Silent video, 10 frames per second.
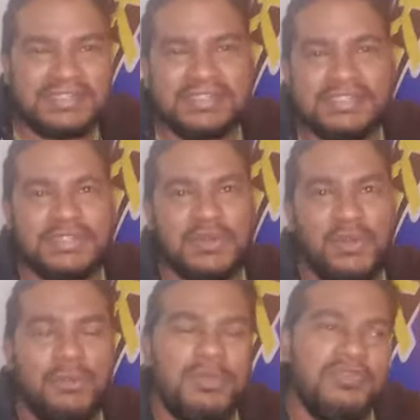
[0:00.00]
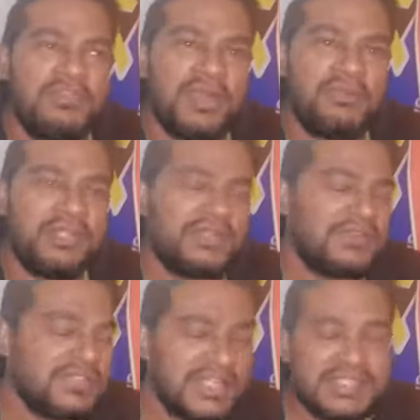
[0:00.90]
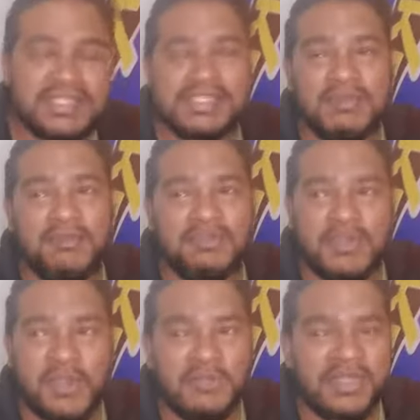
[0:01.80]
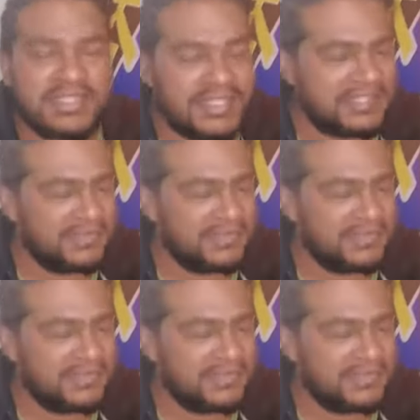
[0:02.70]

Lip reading: this global family. Because I see some of the comments and